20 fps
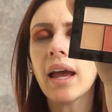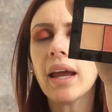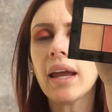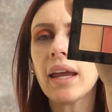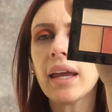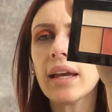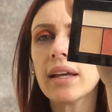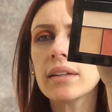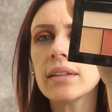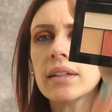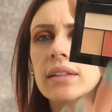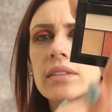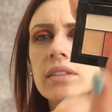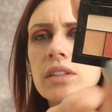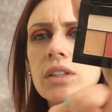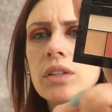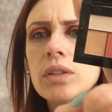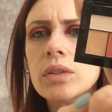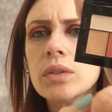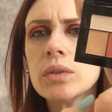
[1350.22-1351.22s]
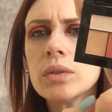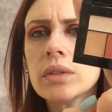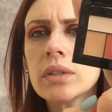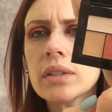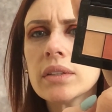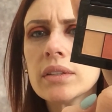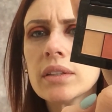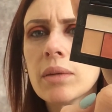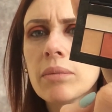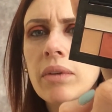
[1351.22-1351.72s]
And let's use
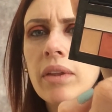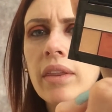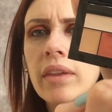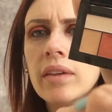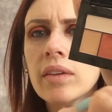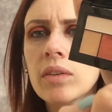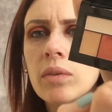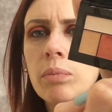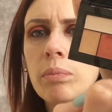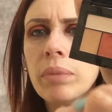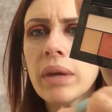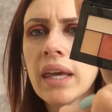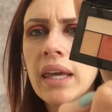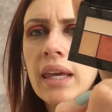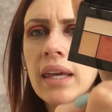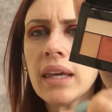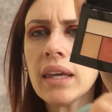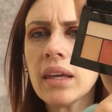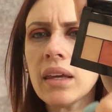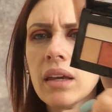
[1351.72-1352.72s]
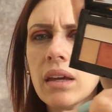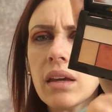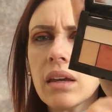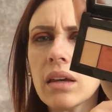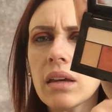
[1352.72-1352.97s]
some of this pink,